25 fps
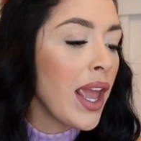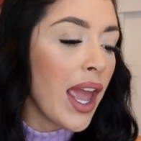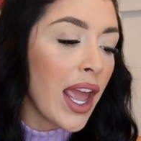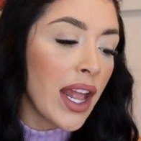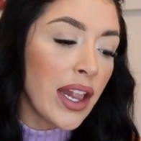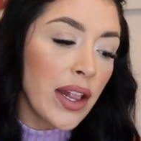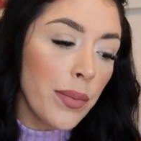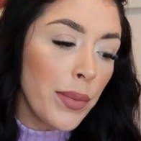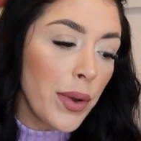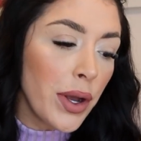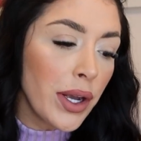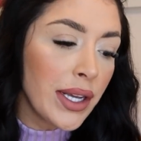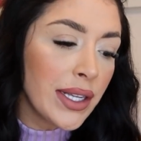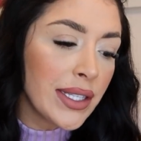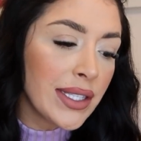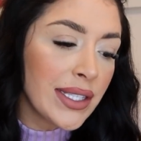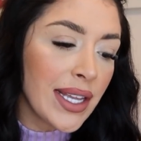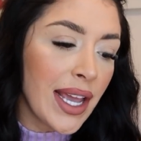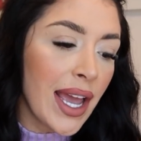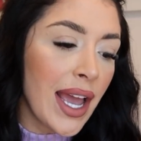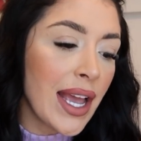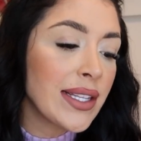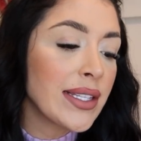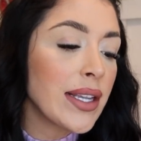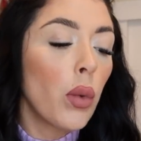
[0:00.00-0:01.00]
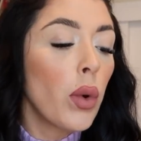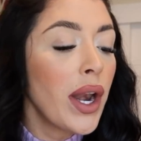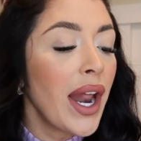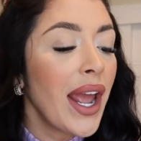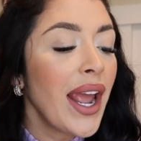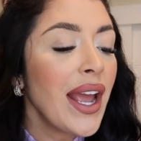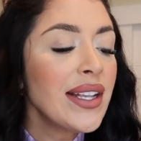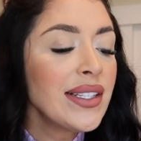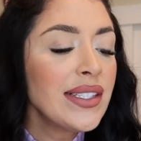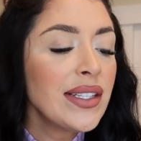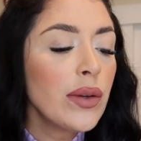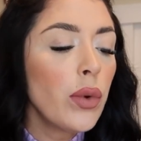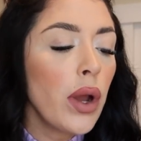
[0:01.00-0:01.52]
In the book, it says, when I
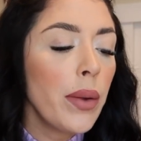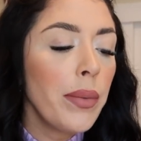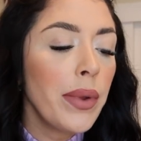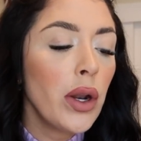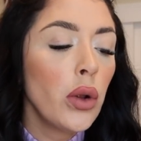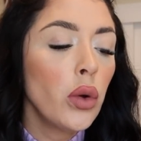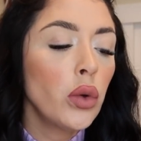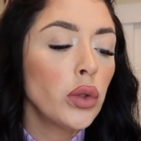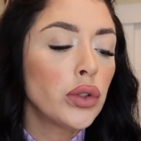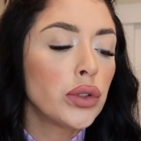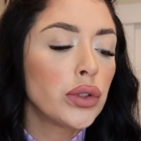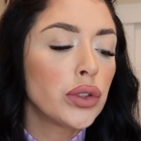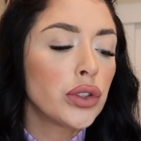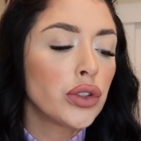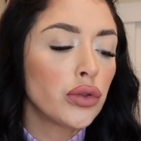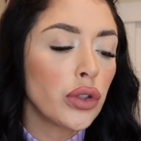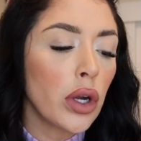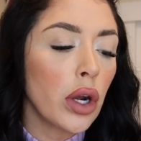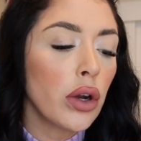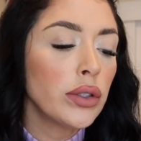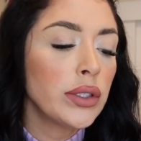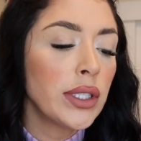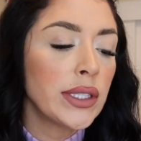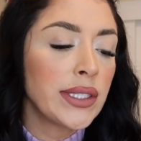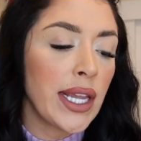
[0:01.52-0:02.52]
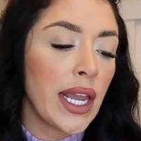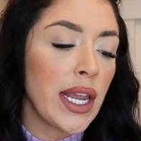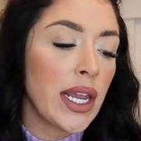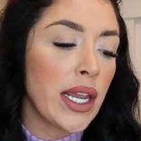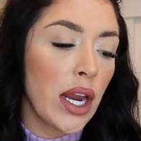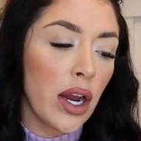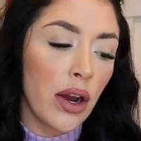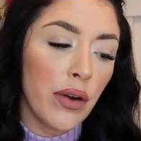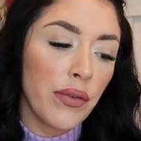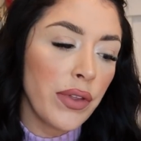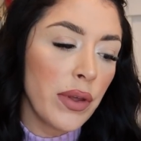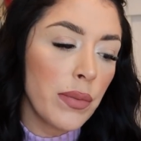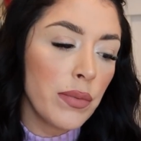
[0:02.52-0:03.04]
asked the women who struggle to take
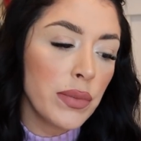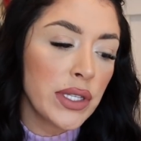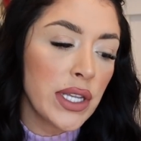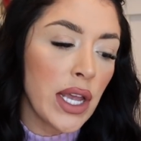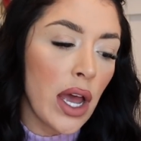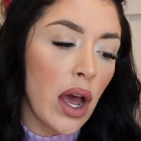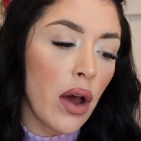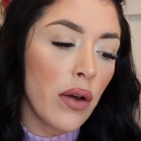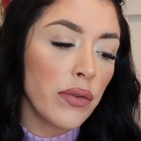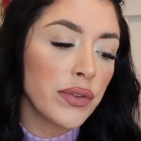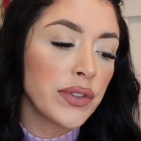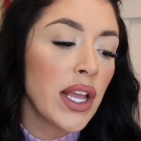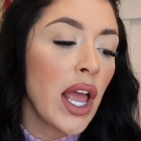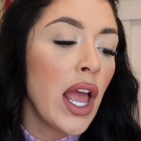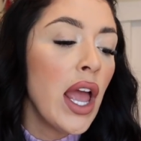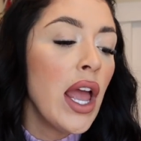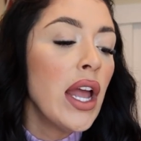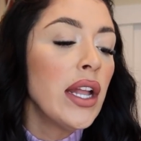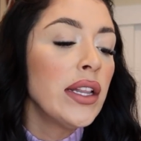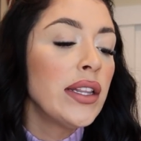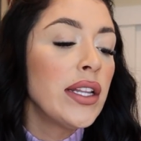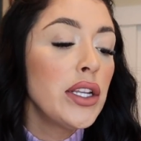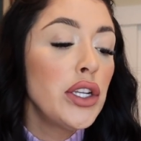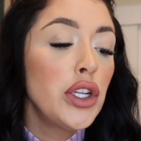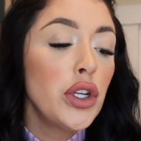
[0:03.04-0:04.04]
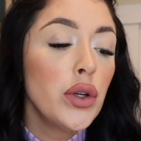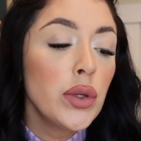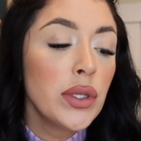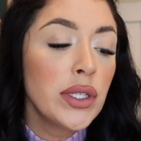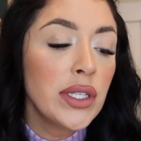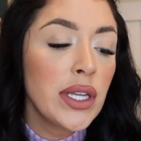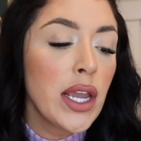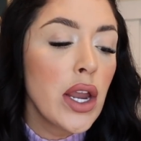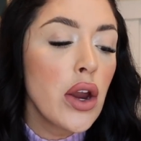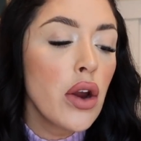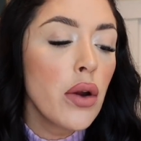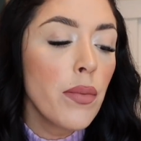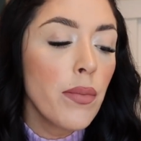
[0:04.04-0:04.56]
care of themselves, did you
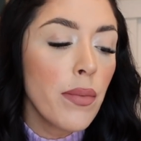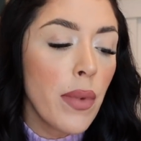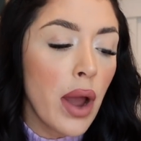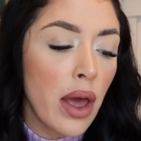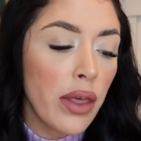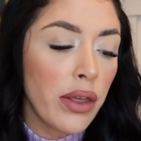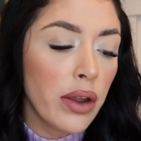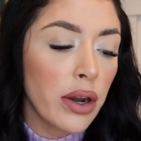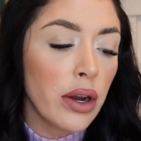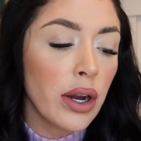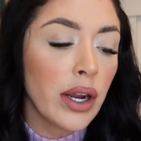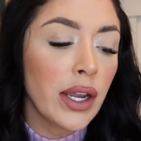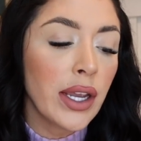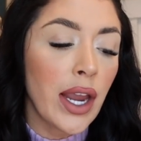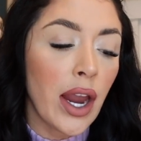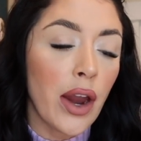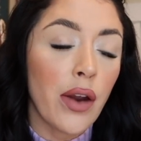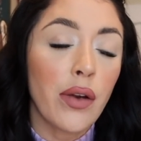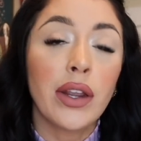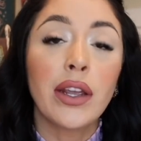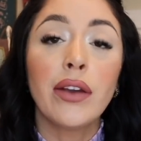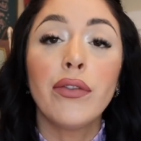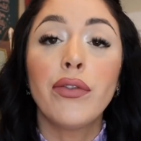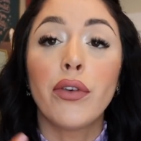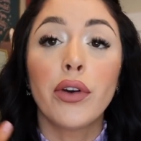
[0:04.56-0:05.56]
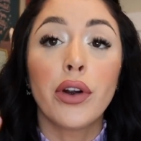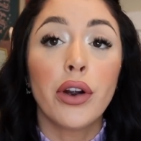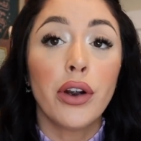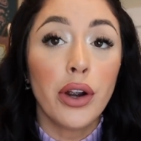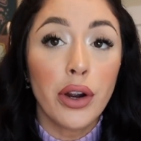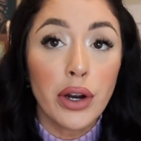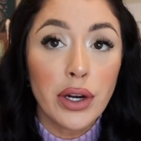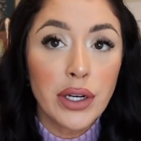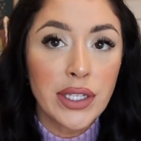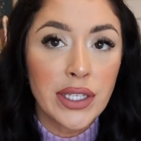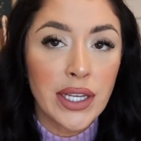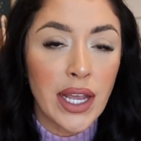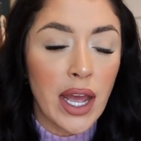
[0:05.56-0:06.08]
see your mother caring for
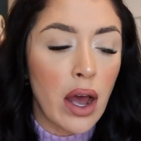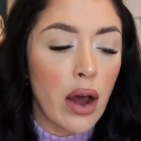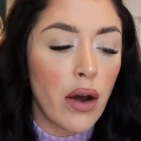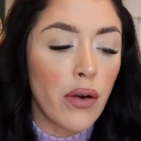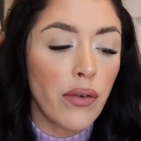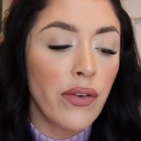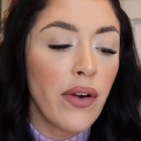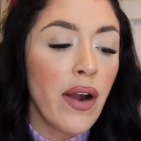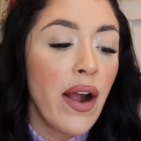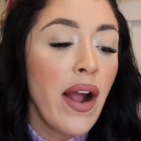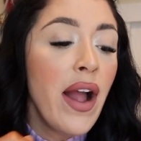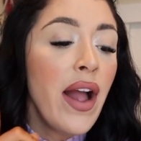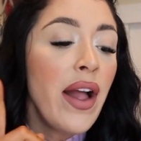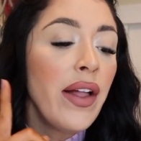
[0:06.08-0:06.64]
herself?